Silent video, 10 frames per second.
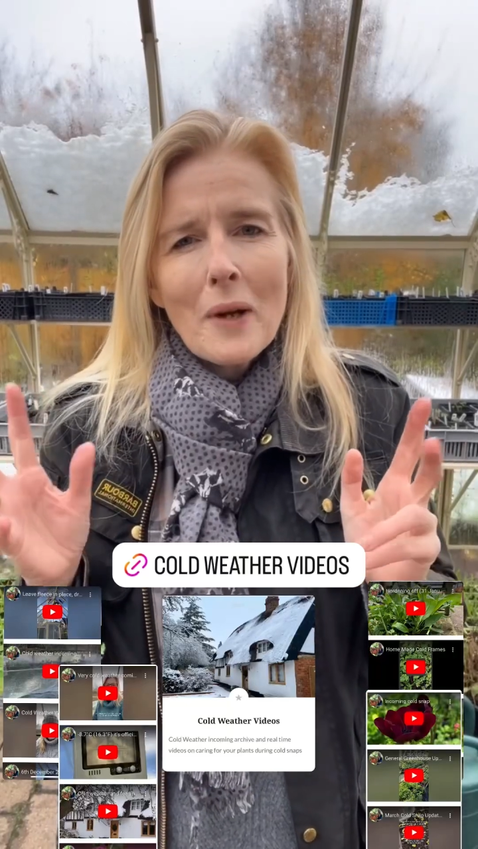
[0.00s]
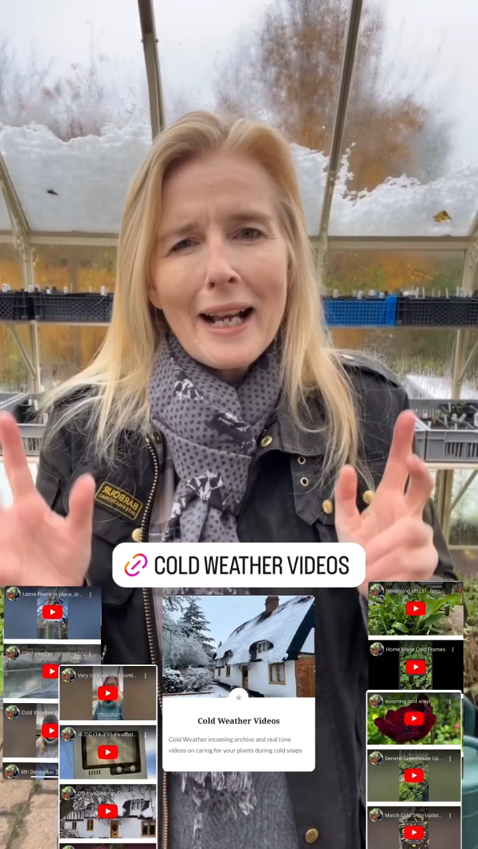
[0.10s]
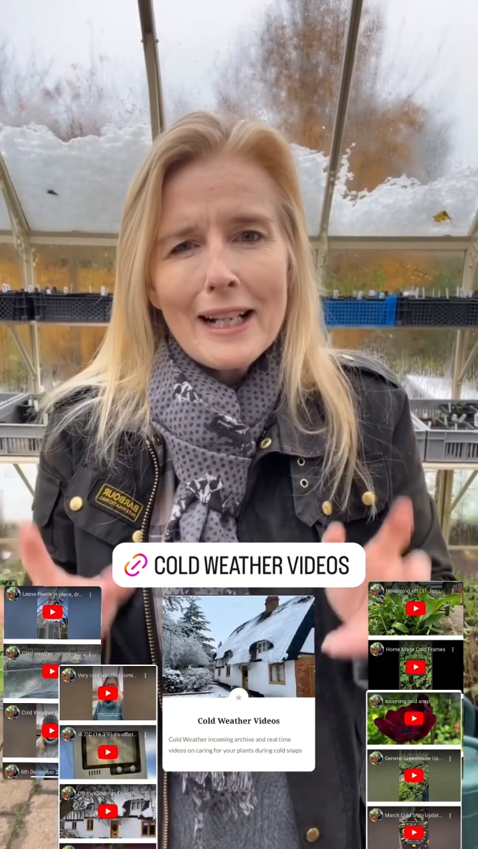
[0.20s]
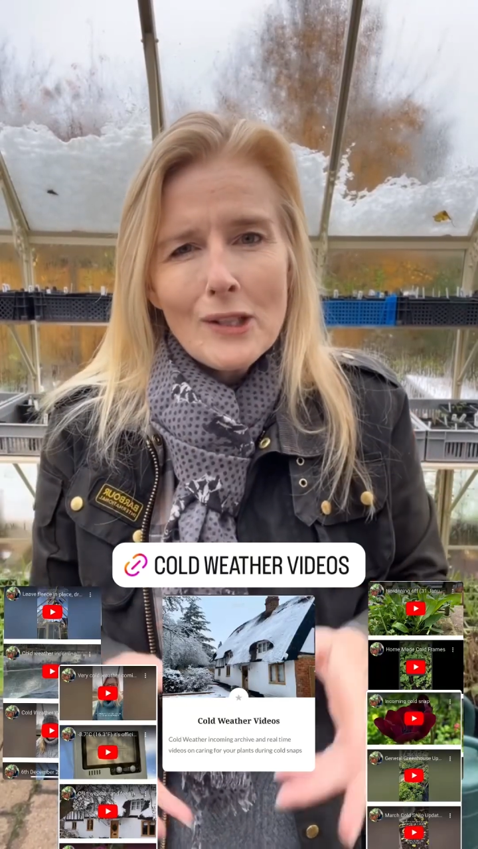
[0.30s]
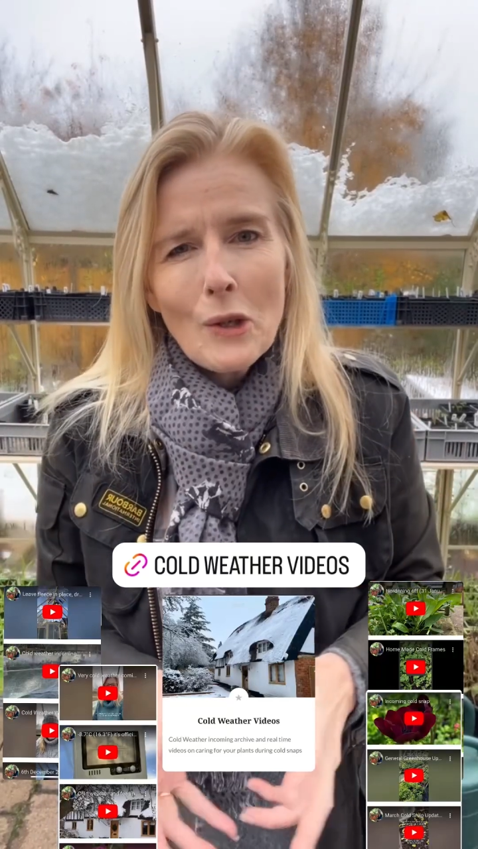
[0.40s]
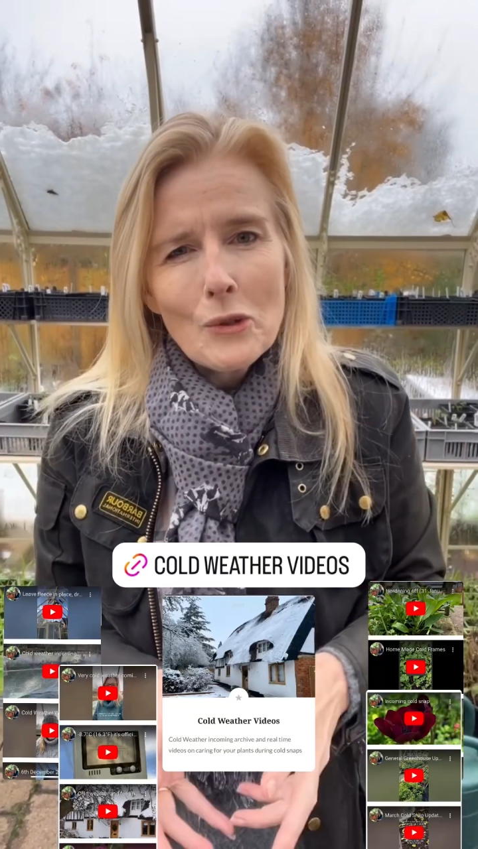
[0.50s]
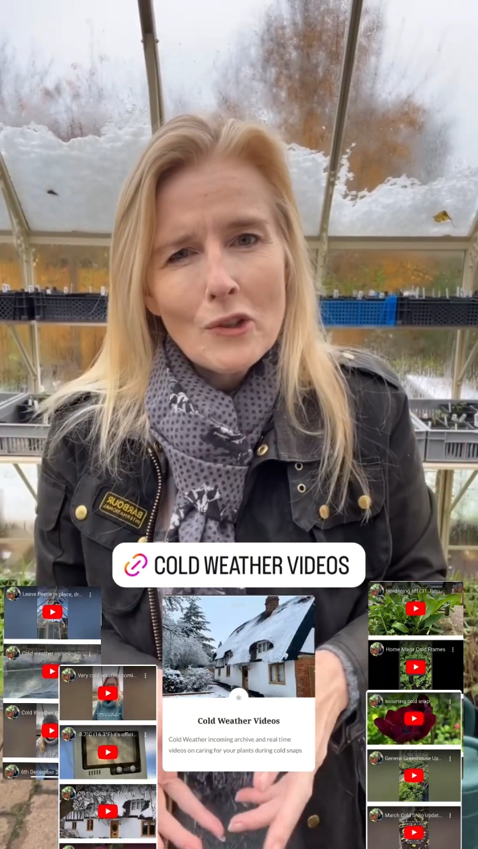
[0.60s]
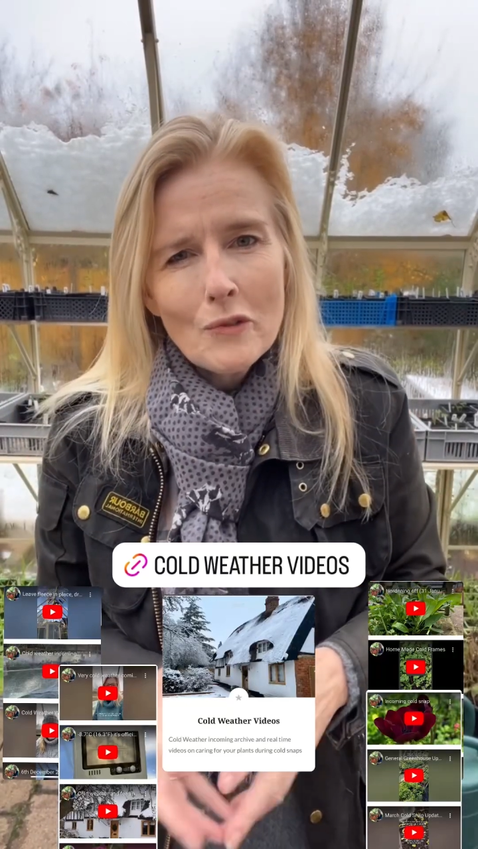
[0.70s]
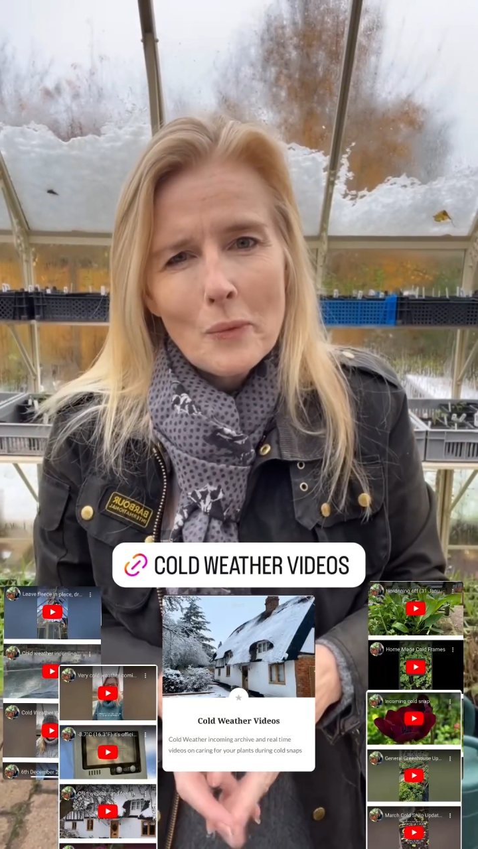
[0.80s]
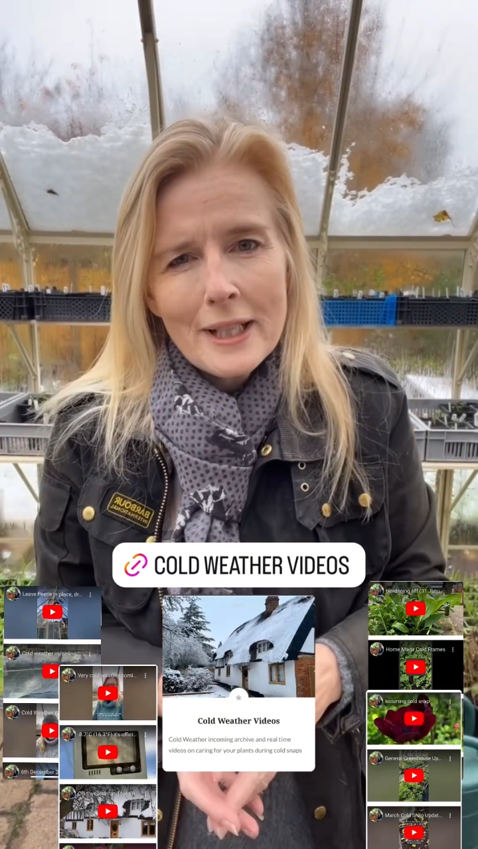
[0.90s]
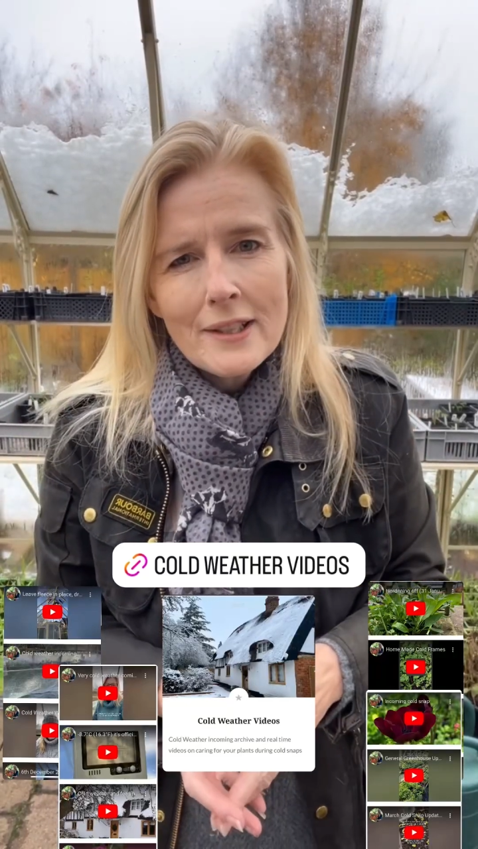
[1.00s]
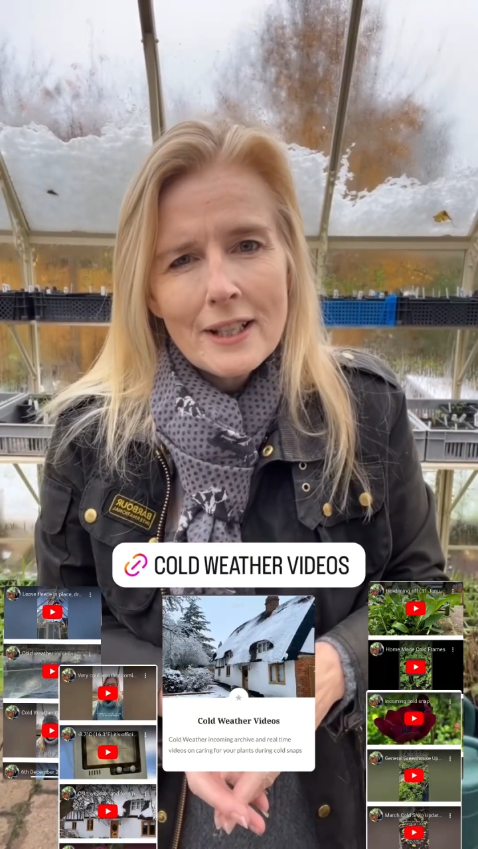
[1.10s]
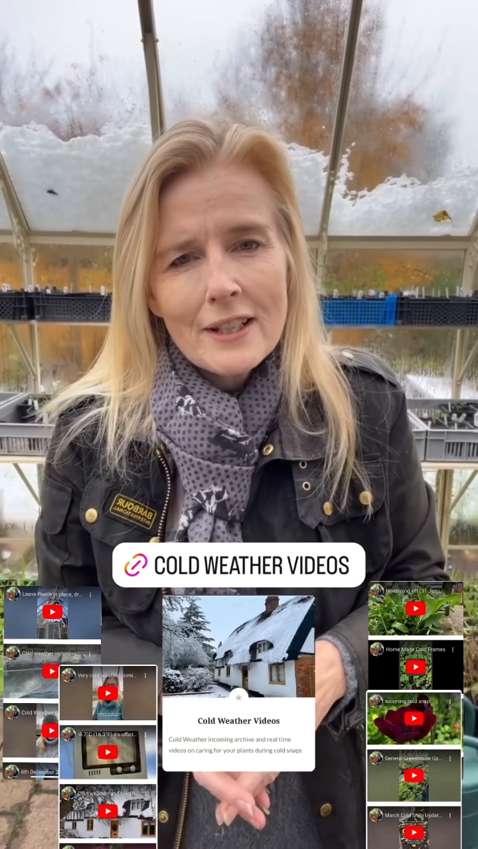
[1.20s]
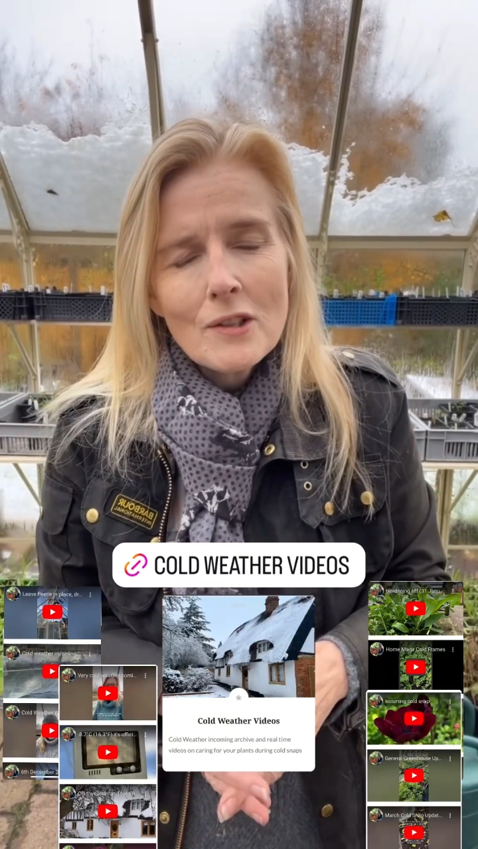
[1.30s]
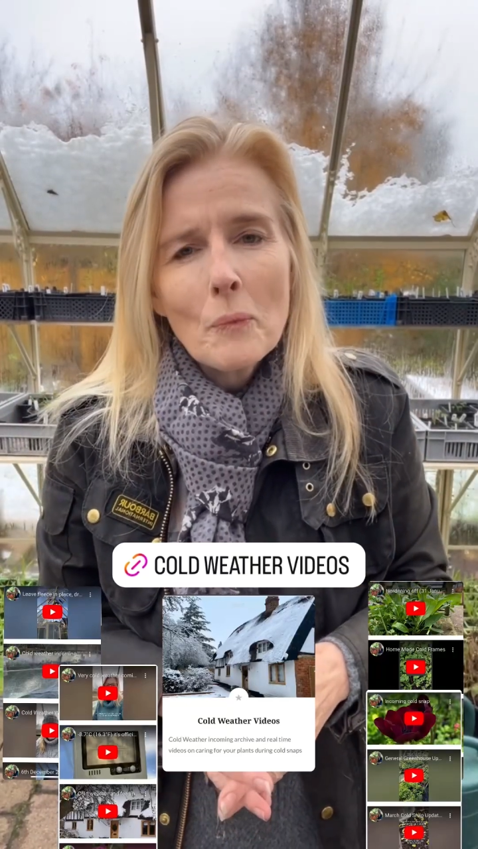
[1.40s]
a lot of
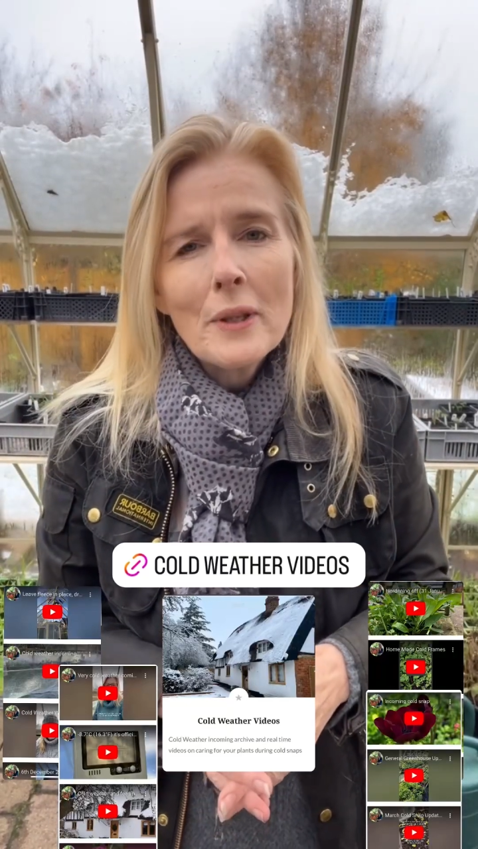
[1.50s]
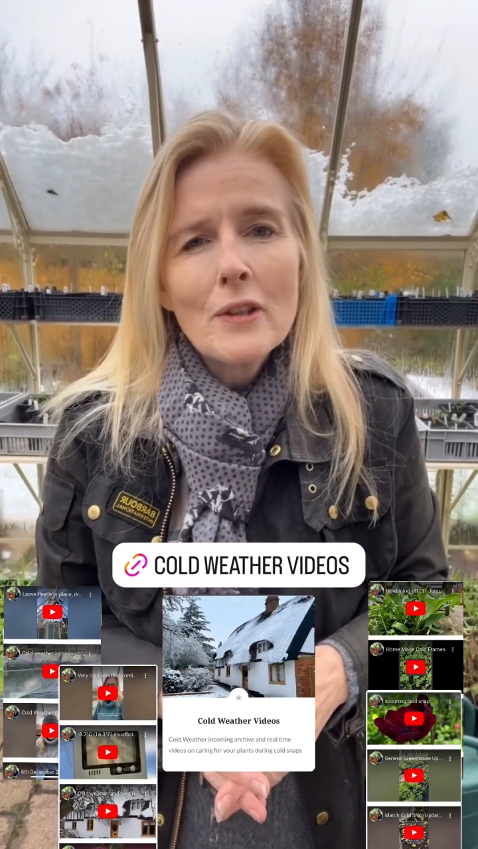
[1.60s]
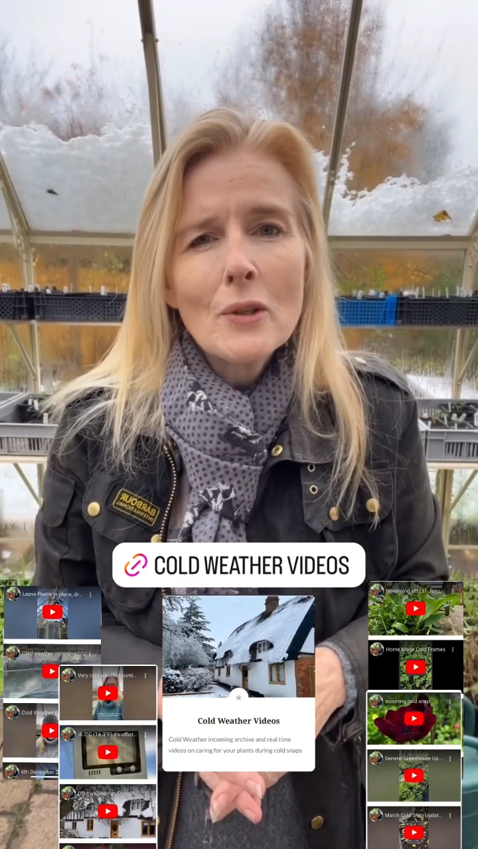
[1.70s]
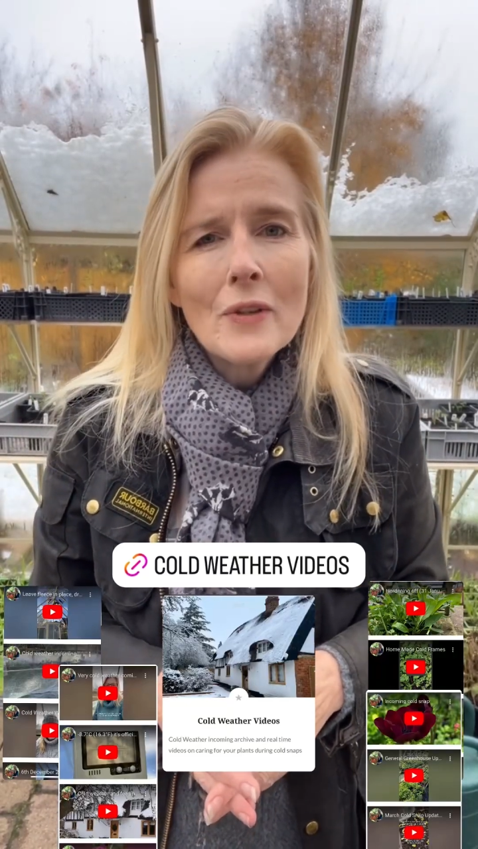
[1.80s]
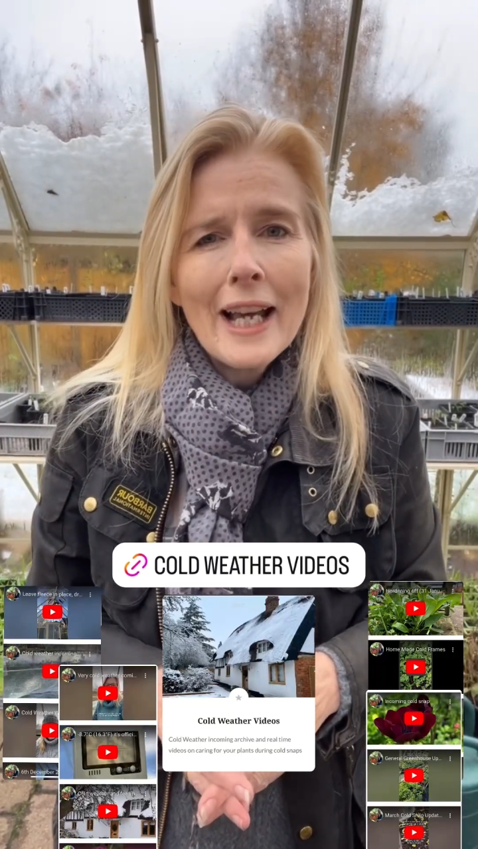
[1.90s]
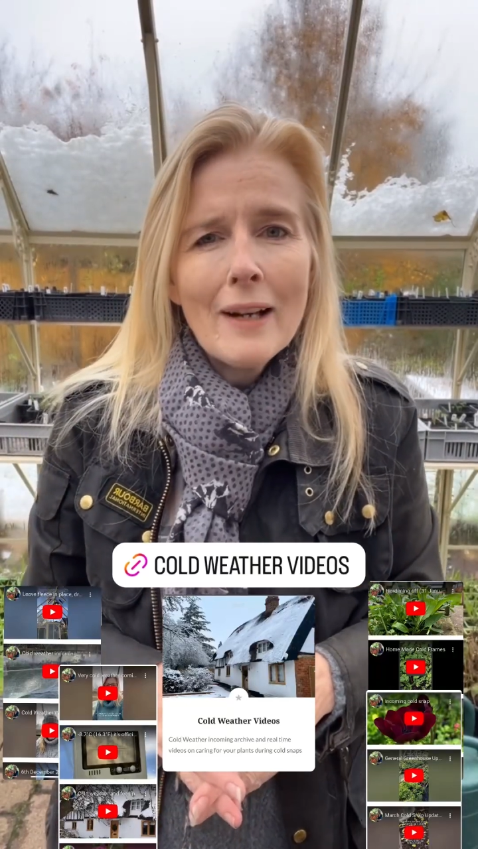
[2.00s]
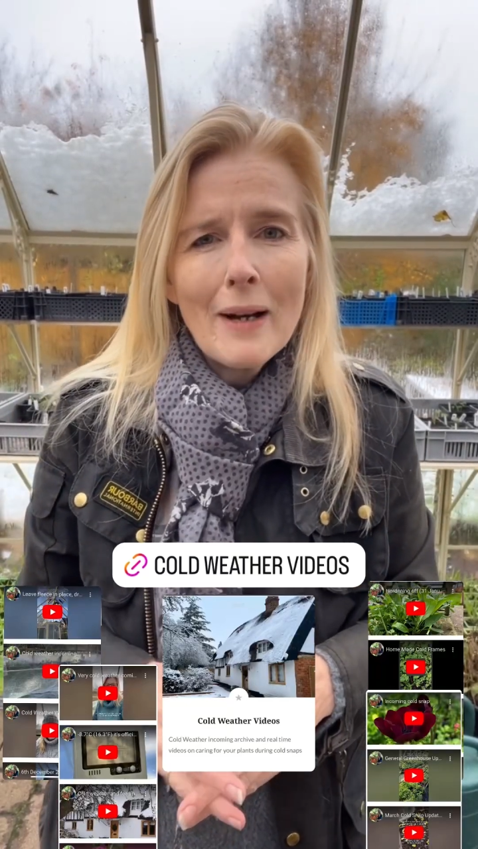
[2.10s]
winters with you now,